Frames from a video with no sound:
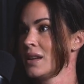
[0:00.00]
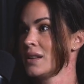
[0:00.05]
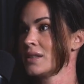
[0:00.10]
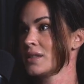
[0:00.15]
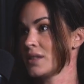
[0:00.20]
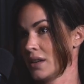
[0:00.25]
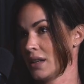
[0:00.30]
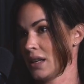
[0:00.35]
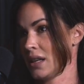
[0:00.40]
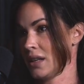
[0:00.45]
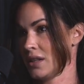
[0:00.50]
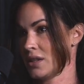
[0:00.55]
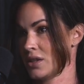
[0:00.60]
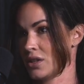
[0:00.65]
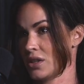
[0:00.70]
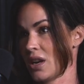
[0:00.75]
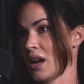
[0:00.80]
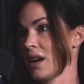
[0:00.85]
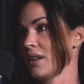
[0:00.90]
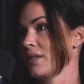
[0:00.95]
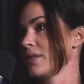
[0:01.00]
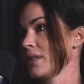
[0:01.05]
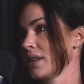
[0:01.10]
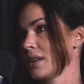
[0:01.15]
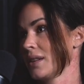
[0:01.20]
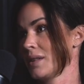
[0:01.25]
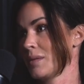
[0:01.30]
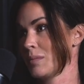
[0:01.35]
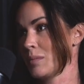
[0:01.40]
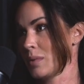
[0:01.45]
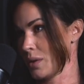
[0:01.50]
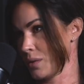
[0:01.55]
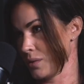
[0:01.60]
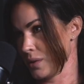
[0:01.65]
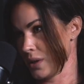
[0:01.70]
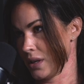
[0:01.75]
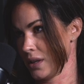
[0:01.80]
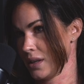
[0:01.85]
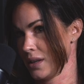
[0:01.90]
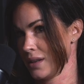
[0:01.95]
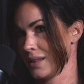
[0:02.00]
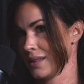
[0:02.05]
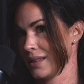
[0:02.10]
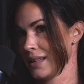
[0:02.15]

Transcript: sluggish, I feel bloated,